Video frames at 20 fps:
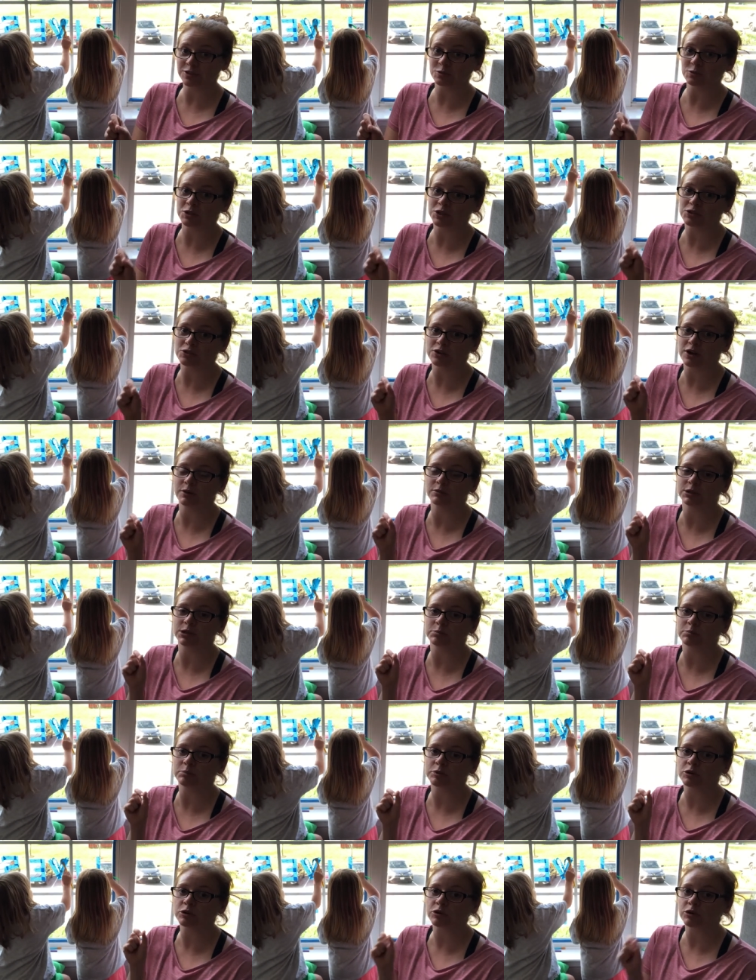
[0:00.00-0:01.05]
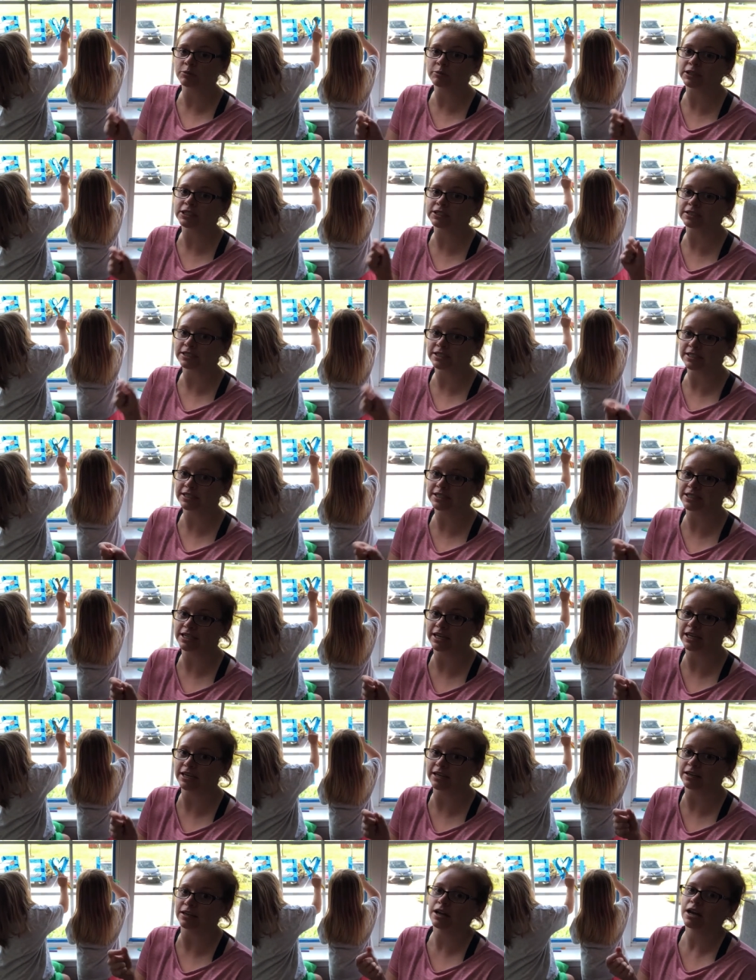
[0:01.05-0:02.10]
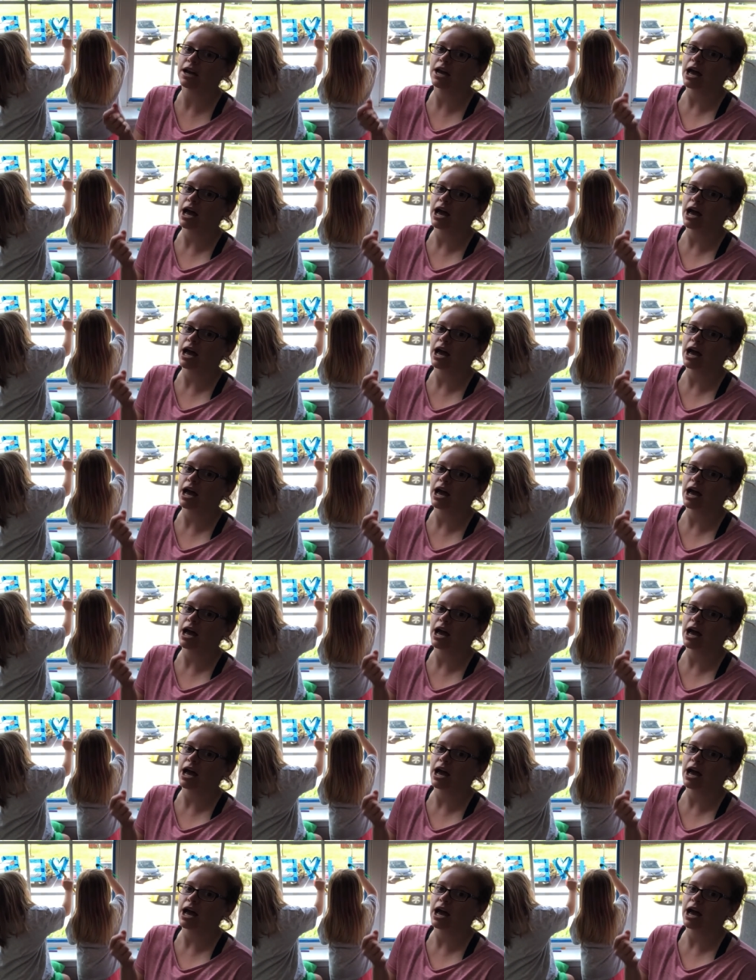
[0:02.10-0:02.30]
So we do not want to permanently stain